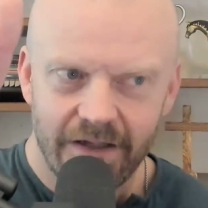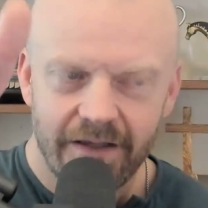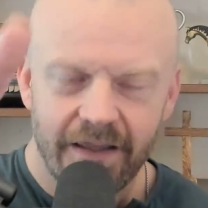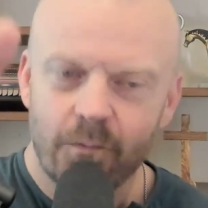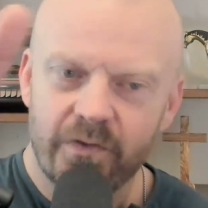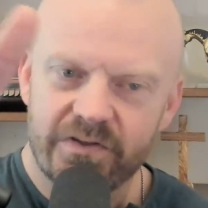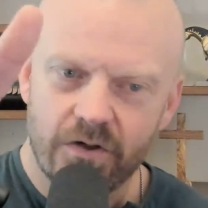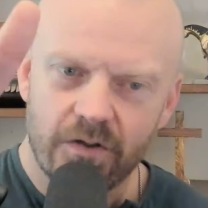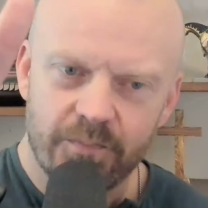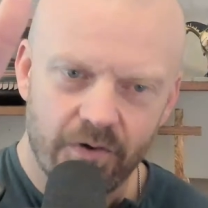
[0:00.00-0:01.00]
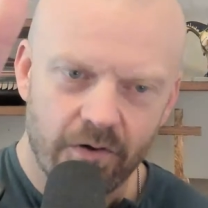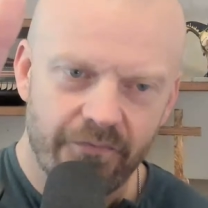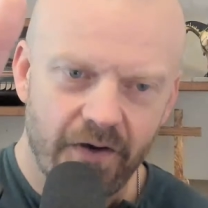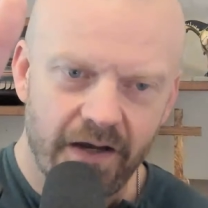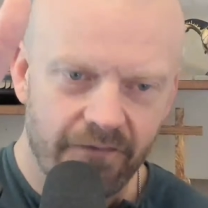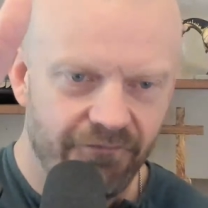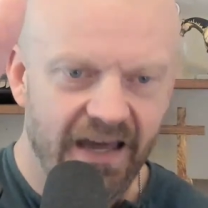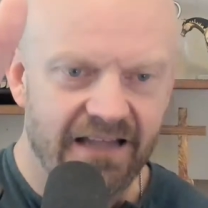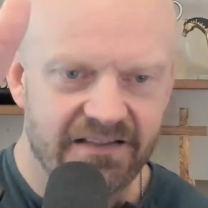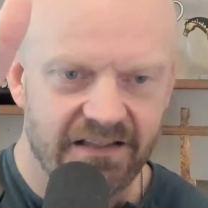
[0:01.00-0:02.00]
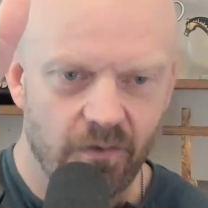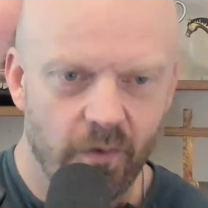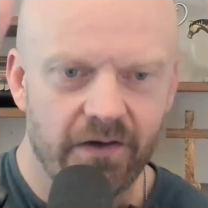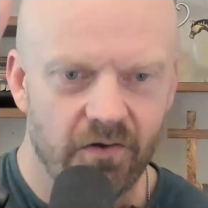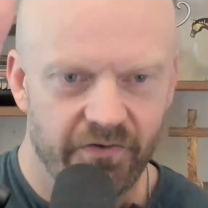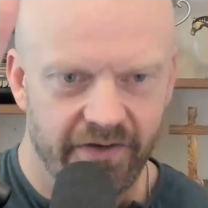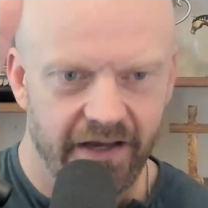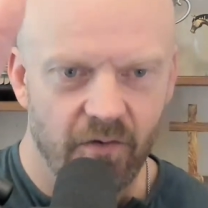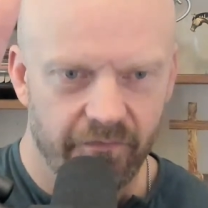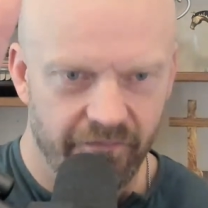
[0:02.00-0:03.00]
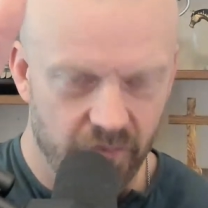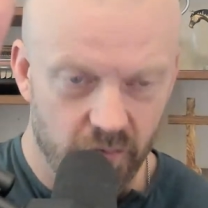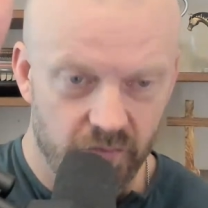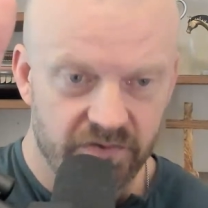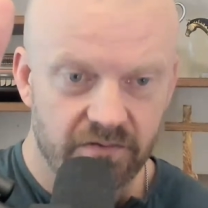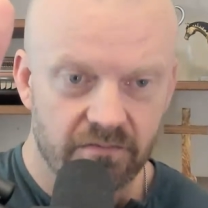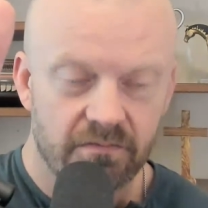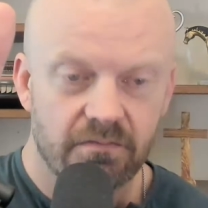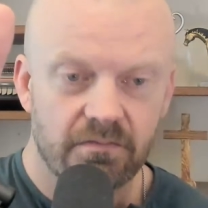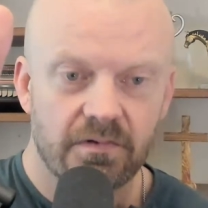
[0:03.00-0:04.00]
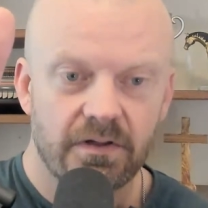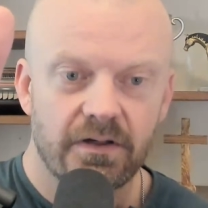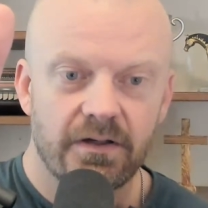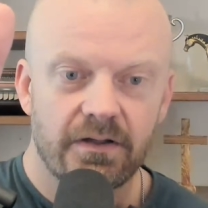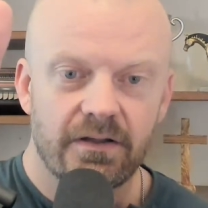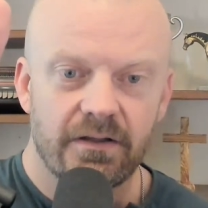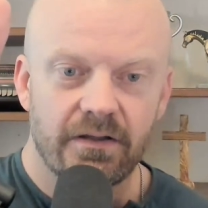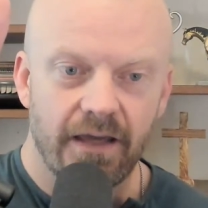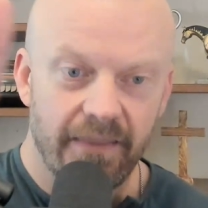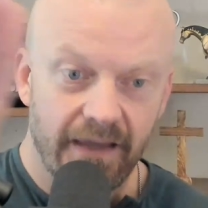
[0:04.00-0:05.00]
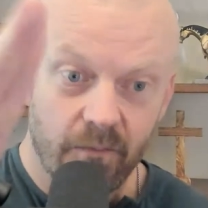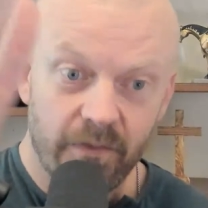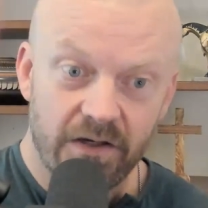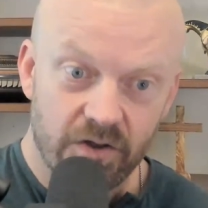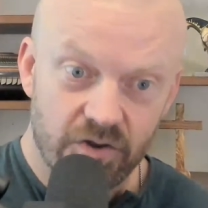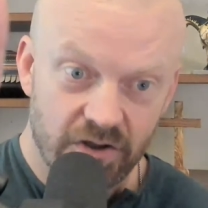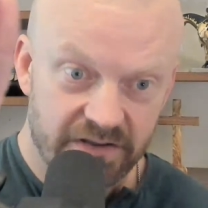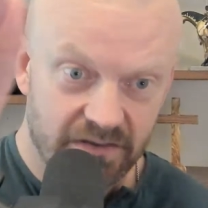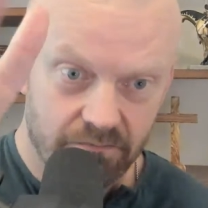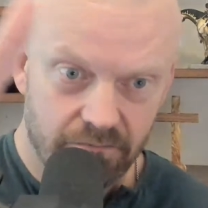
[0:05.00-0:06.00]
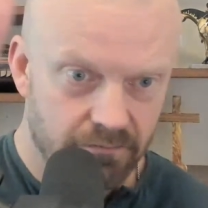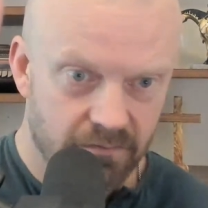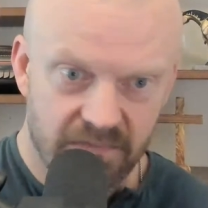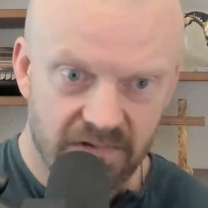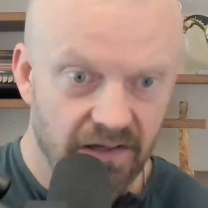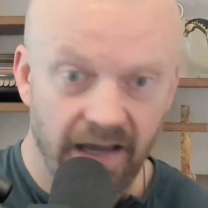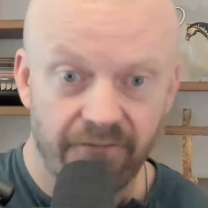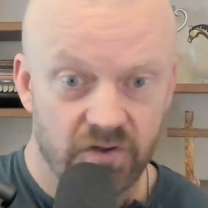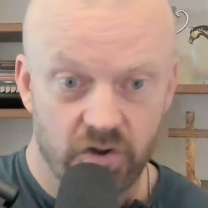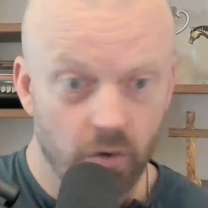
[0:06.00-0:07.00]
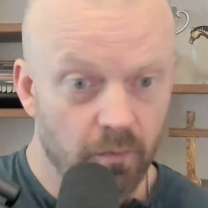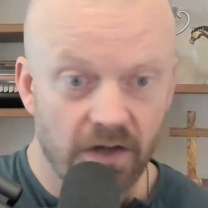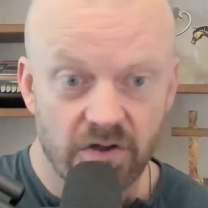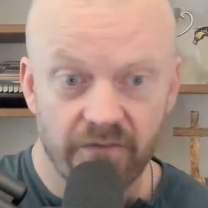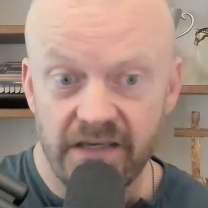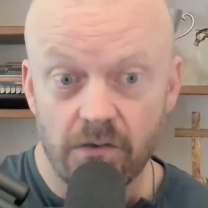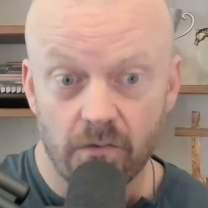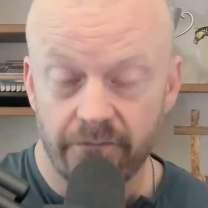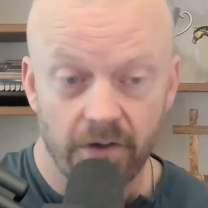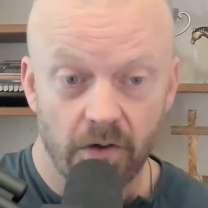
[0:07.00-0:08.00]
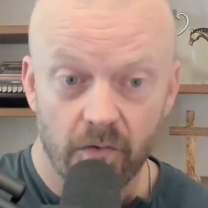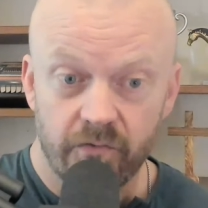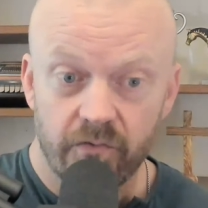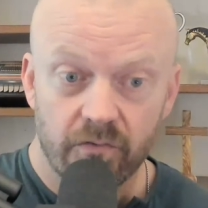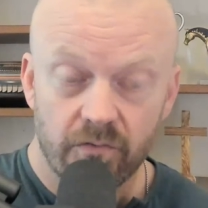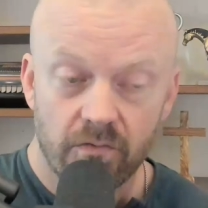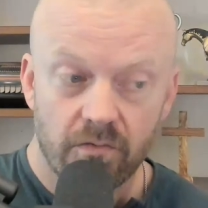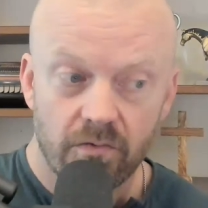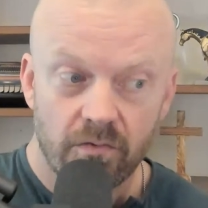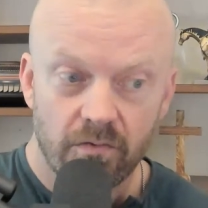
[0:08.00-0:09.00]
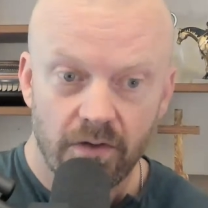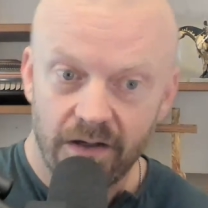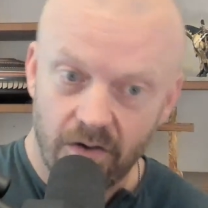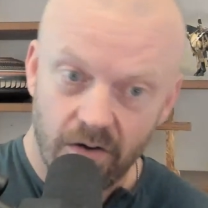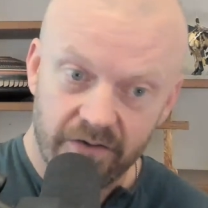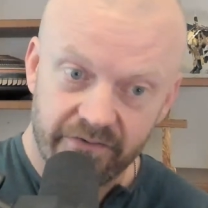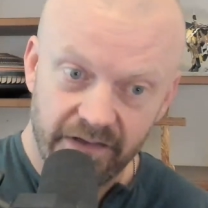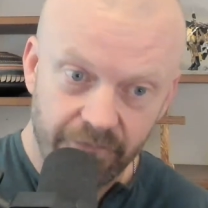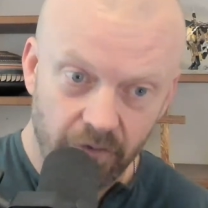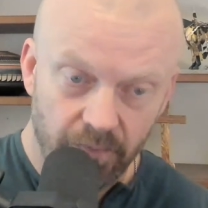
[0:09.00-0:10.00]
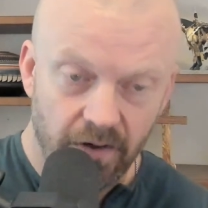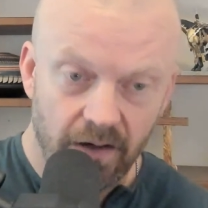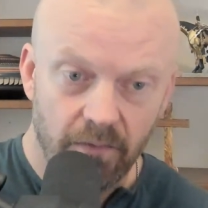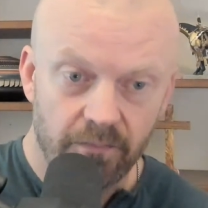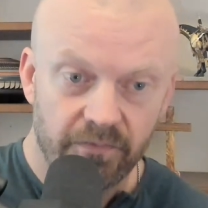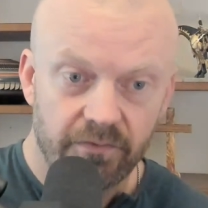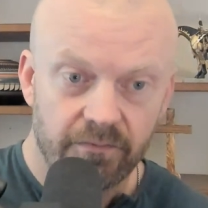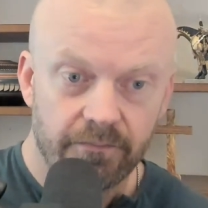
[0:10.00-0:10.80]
and when we started purifying fats and oils out of foods? And then we could just have too much of either of those and cause liver problems.